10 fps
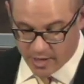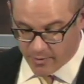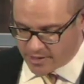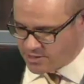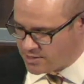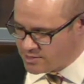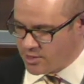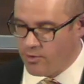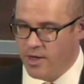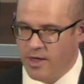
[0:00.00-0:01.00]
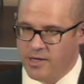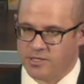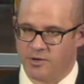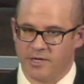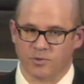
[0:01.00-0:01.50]
question. So
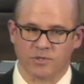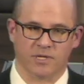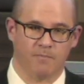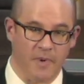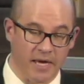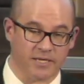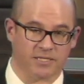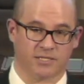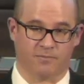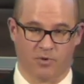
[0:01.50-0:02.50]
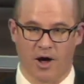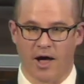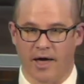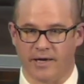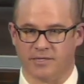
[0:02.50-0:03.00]
this was the biggest
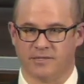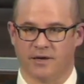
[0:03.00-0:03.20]
surprise